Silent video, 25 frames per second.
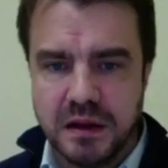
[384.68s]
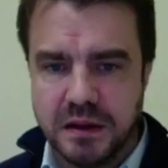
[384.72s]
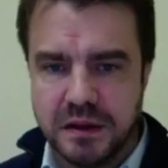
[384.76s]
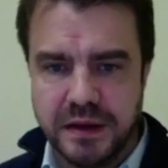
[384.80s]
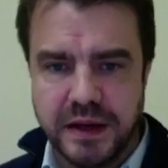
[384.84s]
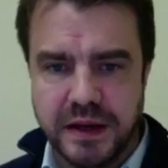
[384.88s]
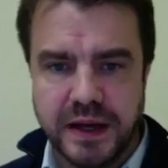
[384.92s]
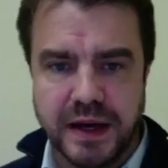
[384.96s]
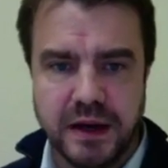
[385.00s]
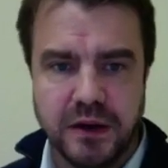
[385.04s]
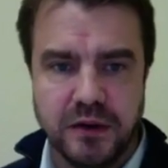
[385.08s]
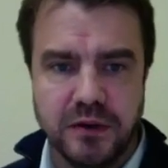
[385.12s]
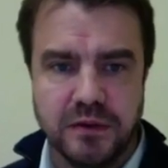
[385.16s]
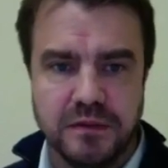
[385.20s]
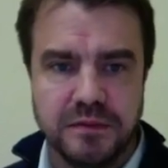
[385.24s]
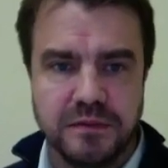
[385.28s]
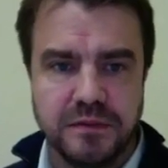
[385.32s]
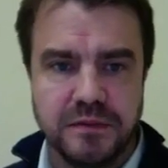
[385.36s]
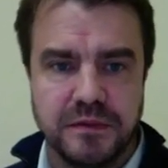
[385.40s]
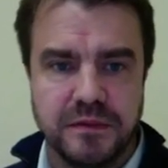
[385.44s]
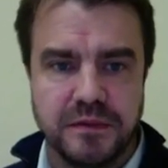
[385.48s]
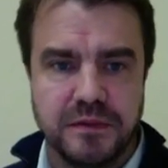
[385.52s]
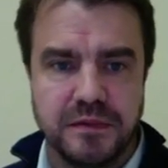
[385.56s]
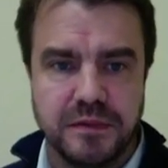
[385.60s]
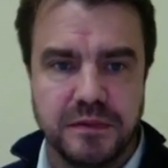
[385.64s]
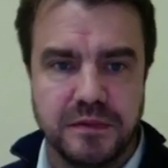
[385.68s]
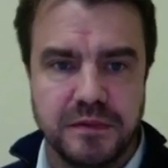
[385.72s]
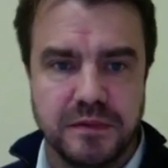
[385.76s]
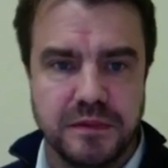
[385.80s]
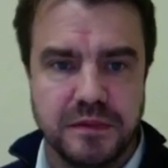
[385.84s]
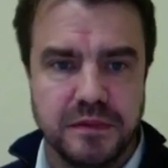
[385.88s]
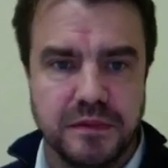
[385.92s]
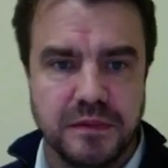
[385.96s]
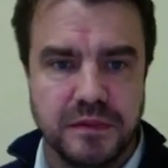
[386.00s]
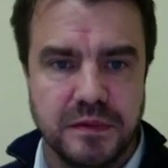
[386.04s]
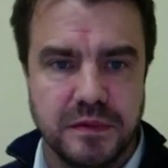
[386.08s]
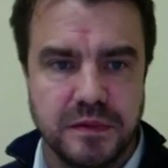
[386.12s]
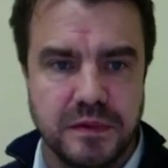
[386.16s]
Now,
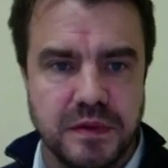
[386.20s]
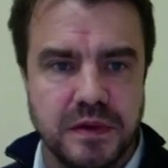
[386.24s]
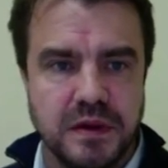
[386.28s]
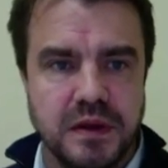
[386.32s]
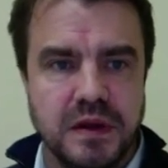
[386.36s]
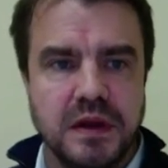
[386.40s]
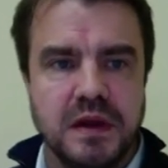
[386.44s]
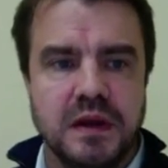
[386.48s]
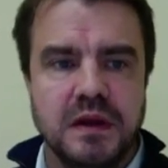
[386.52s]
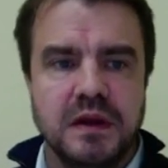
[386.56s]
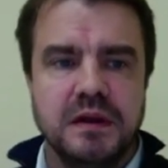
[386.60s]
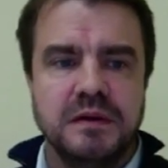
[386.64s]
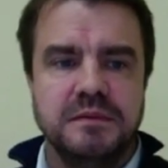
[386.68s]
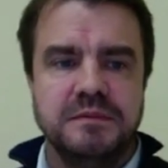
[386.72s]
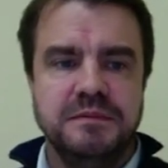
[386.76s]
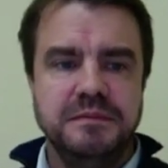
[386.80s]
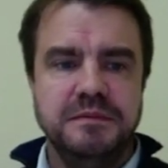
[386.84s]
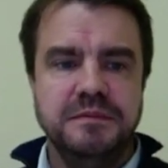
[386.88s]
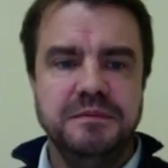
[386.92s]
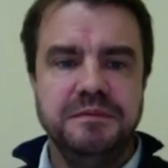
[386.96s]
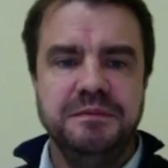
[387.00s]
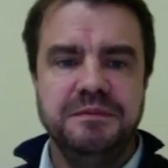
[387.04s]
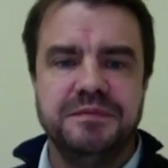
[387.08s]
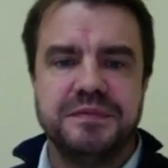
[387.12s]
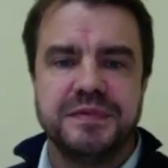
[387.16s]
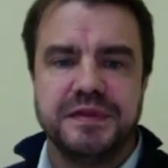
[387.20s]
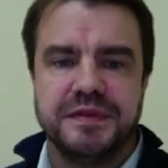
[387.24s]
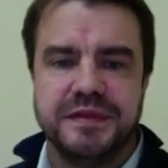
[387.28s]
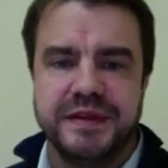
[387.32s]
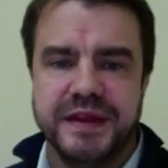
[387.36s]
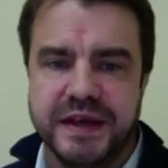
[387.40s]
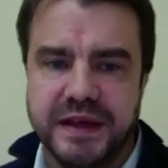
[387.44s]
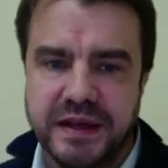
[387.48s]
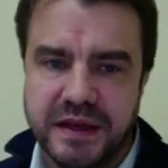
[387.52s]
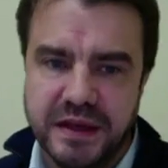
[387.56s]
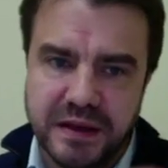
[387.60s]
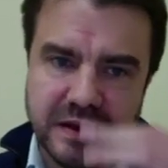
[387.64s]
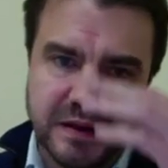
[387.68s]

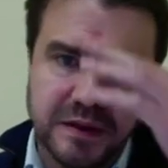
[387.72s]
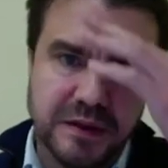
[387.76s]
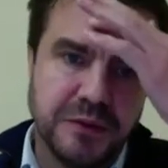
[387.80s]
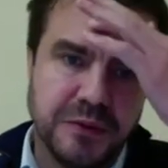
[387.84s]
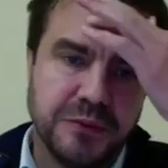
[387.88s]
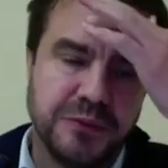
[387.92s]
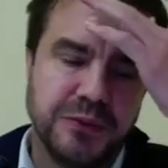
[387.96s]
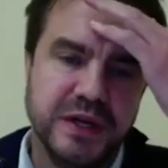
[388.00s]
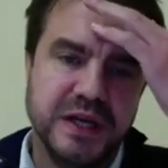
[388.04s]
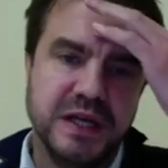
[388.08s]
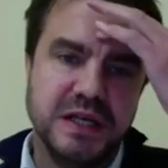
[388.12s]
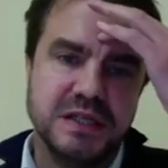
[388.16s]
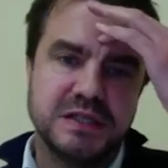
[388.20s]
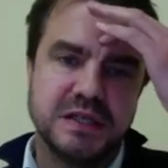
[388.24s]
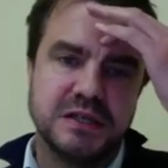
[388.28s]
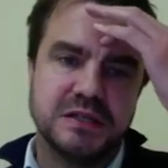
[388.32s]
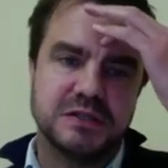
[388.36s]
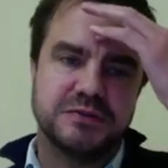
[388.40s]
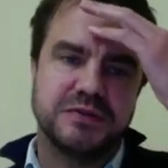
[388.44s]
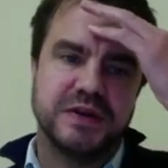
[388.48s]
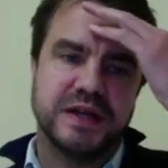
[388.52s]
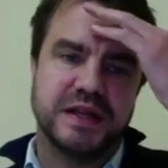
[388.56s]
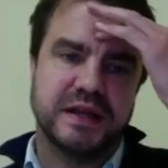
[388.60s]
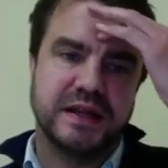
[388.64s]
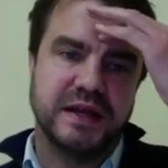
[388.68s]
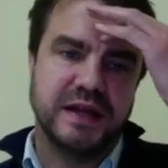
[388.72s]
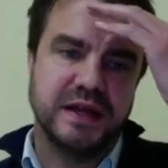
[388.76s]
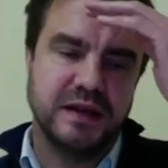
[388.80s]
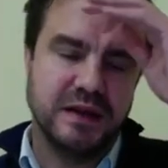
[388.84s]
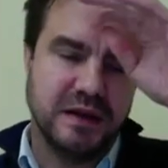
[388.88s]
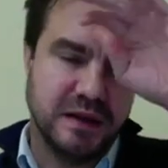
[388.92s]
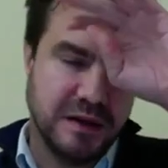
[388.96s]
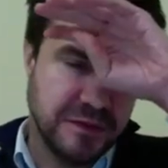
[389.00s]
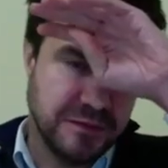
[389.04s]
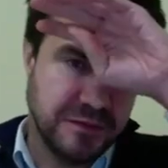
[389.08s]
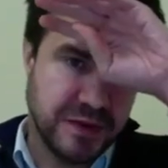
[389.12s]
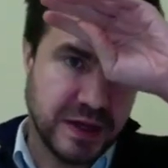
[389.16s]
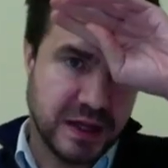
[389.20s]
the reasons that
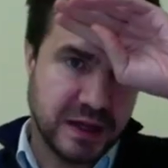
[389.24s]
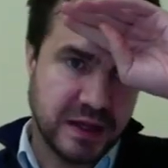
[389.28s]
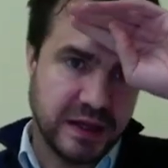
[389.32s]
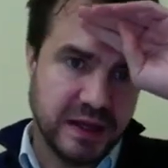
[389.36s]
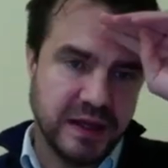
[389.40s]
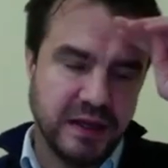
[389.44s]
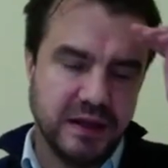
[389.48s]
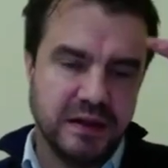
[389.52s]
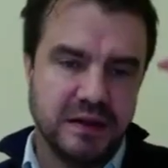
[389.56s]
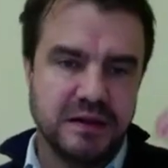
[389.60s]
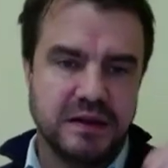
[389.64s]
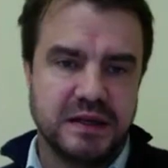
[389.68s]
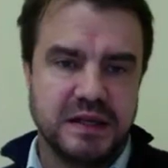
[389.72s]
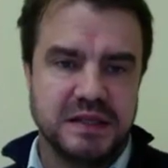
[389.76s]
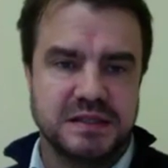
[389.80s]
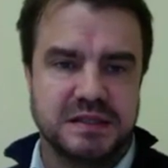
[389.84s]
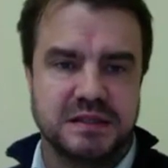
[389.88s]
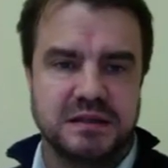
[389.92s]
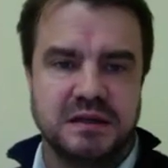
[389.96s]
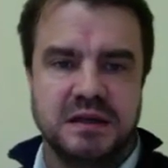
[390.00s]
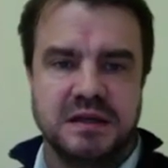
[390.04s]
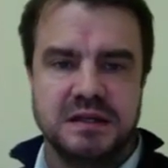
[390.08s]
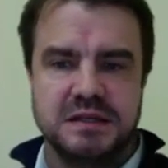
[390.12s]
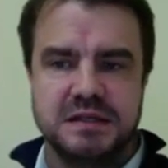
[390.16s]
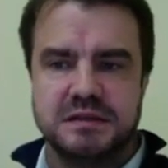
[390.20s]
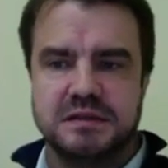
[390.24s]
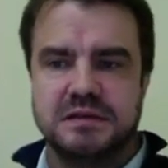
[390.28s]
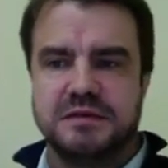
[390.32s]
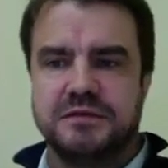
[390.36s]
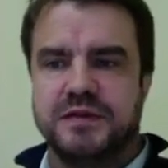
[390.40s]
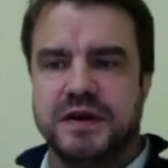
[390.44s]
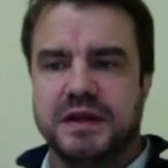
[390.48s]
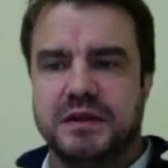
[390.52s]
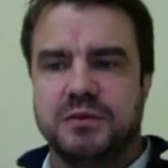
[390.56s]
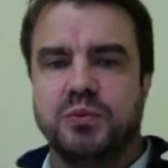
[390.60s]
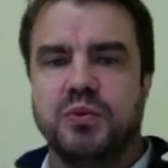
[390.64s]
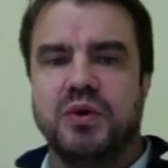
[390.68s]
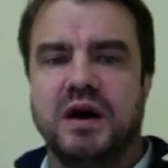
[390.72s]
they discussed
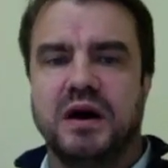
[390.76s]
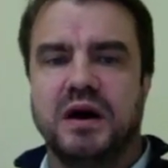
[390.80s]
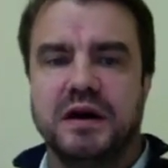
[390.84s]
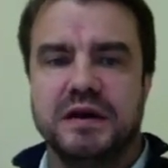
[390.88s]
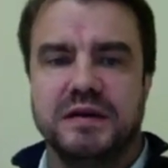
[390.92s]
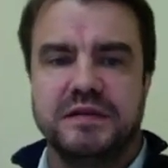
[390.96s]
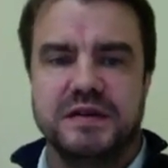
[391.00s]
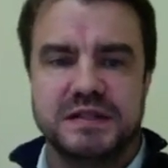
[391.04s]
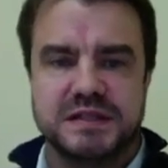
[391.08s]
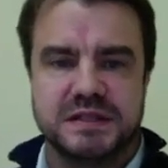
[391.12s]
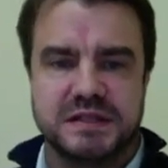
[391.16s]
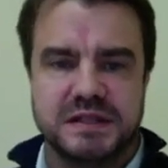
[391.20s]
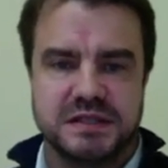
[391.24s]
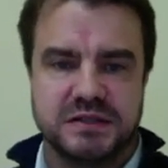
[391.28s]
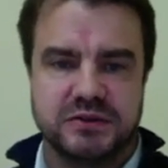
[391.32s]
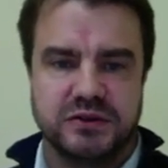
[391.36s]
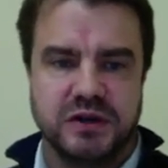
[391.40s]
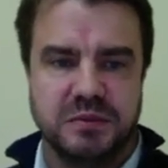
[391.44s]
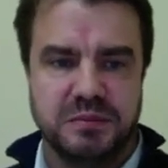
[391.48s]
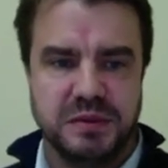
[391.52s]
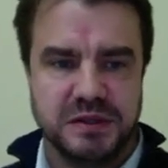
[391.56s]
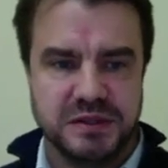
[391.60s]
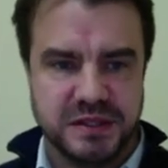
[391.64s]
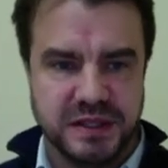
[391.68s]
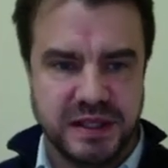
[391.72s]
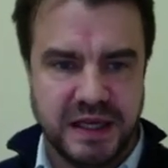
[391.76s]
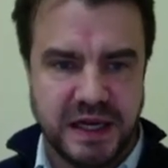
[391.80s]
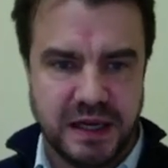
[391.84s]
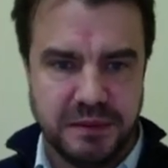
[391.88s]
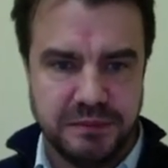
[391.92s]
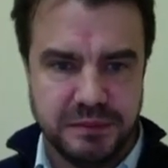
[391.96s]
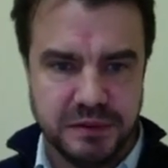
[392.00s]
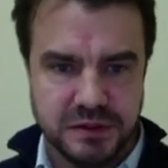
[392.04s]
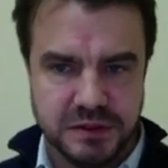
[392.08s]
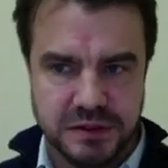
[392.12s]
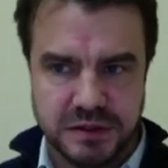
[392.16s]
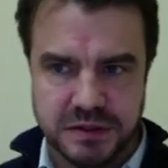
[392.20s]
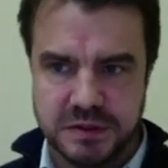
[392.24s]
that why this discrepancy
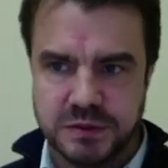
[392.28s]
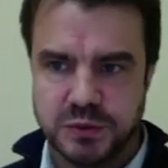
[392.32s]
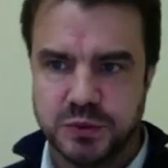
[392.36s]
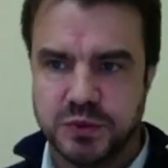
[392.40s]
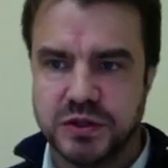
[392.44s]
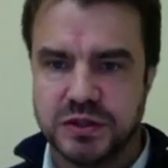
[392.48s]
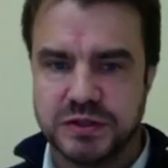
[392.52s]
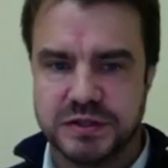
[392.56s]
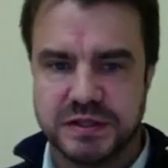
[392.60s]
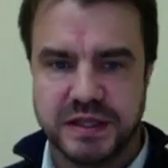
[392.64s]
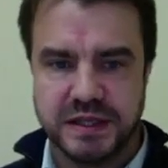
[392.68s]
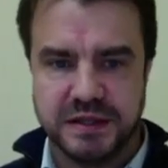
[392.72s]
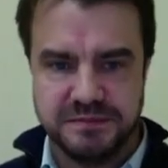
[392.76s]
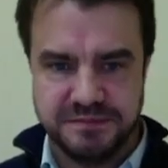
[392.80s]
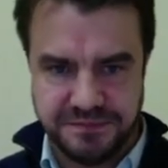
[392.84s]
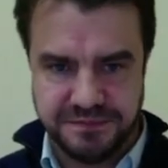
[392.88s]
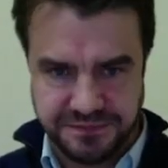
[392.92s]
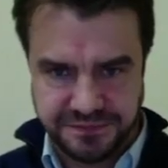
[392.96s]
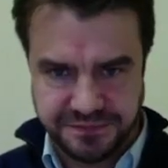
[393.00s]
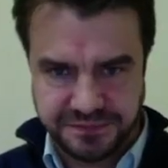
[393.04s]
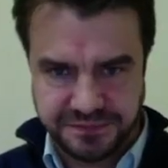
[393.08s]
happens was that